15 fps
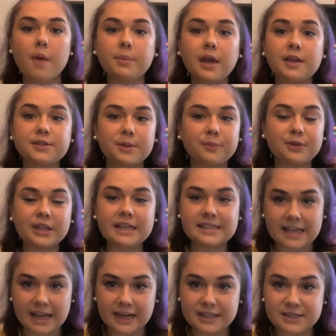Yes, I'm really
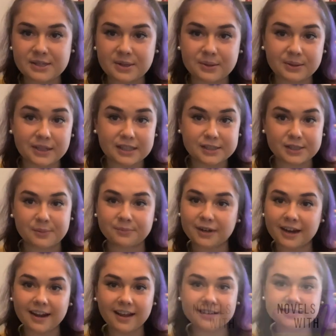excited, so let's jump
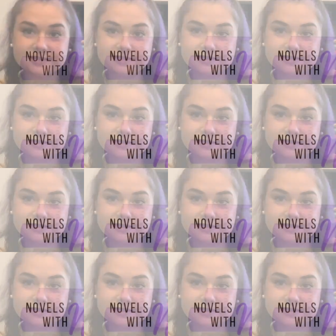right in.